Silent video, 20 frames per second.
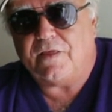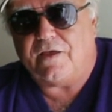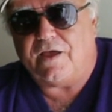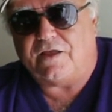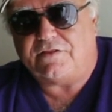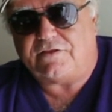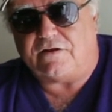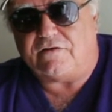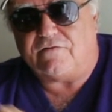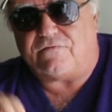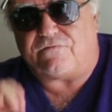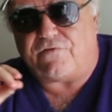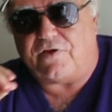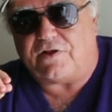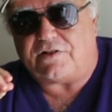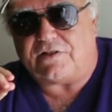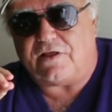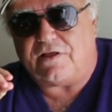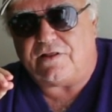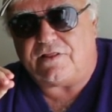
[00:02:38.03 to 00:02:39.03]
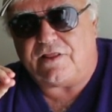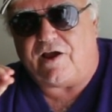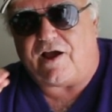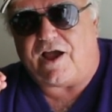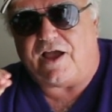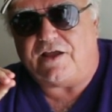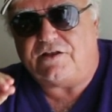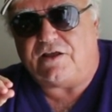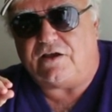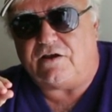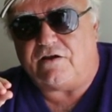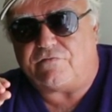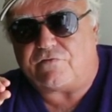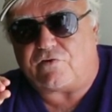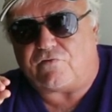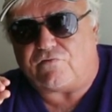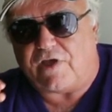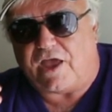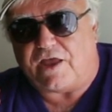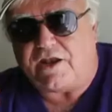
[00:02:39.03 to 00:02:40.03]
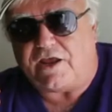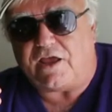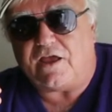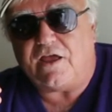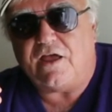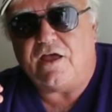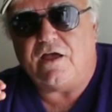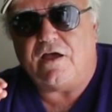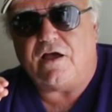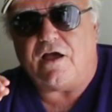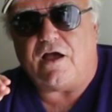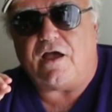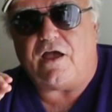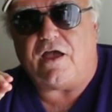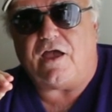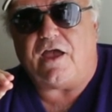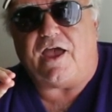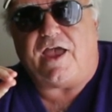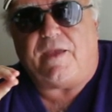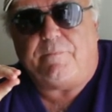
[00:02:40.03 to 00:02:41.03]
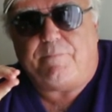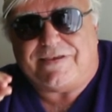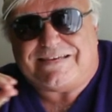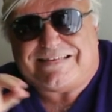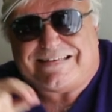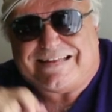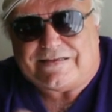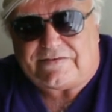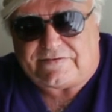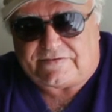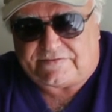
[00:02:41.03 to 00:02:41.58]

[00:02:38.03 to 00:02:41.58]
It didn't fit their idea of creating a business.